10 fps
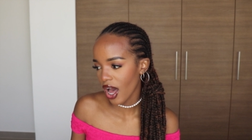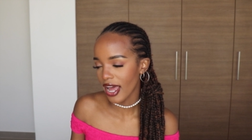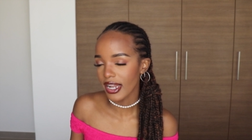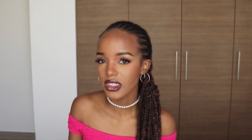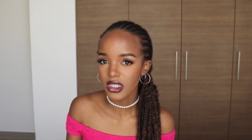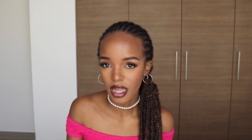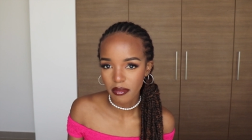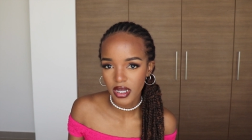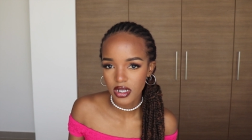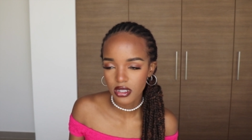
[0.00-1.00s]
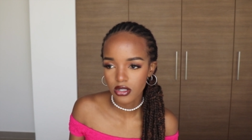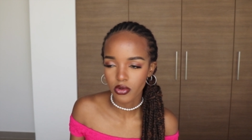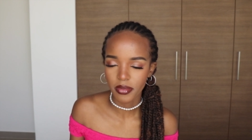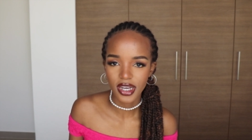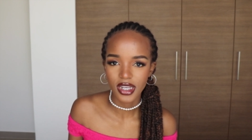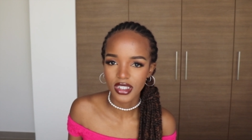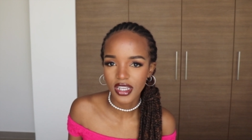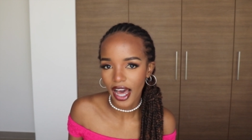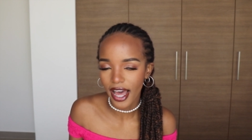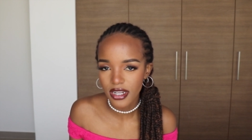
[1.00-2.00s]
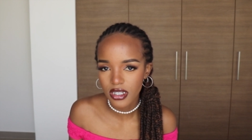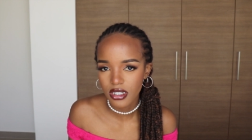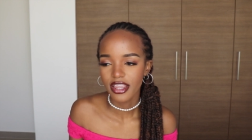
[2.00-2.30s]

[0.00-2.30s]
an assignment to make a skirt